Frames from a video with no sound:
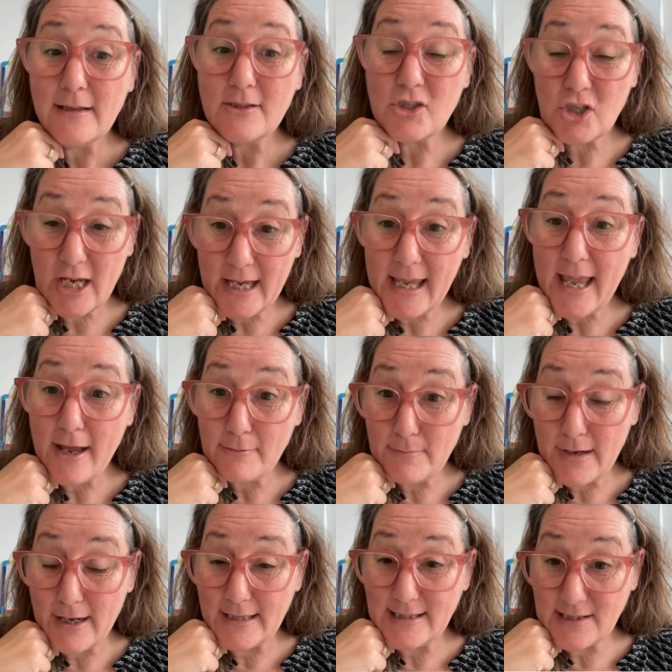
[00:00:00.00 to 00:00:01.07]
check out
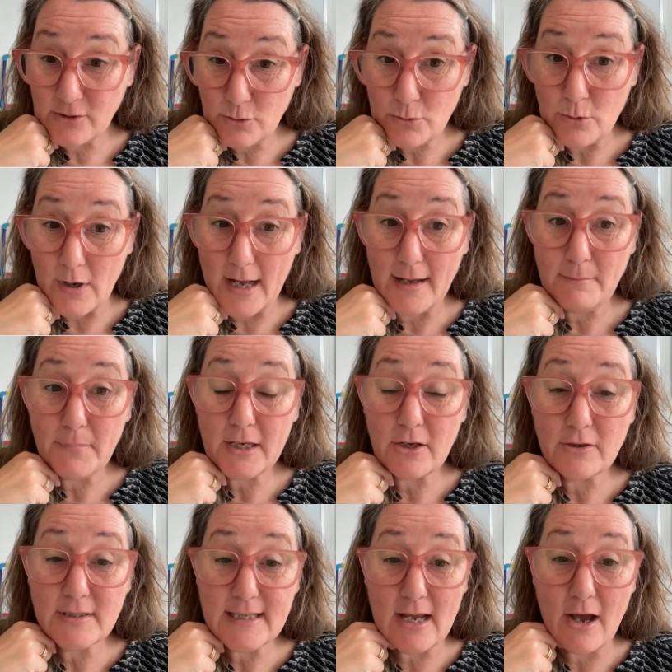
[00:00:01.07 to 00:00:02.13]
my store
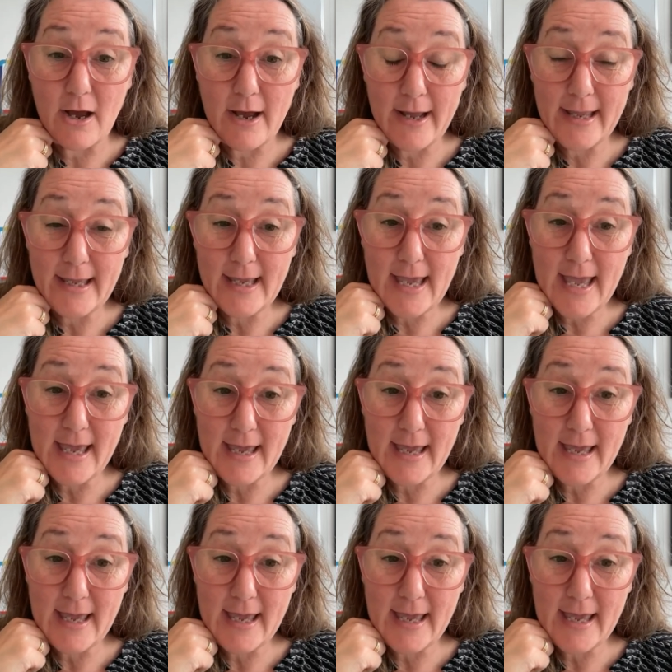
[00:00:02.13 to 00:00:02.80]
because I